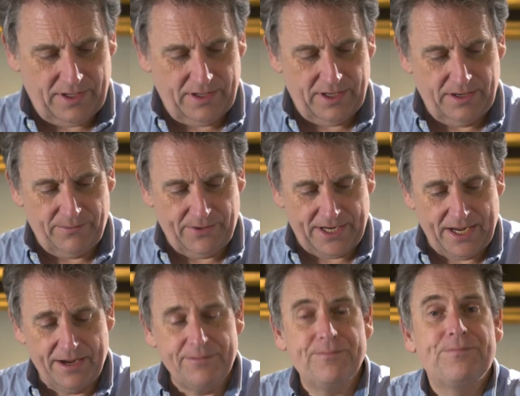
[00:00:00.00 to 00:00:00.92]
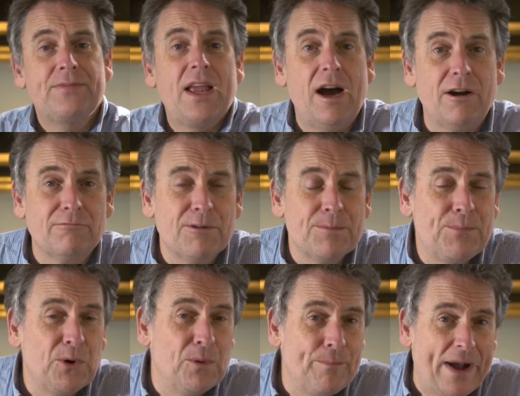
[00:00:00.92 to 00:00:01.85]
There we go. I'll
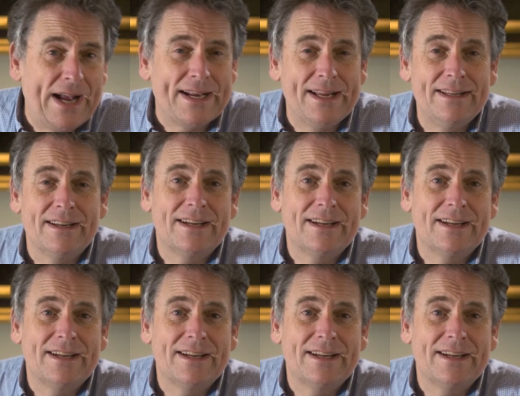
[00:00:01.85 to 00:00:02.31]
report back in a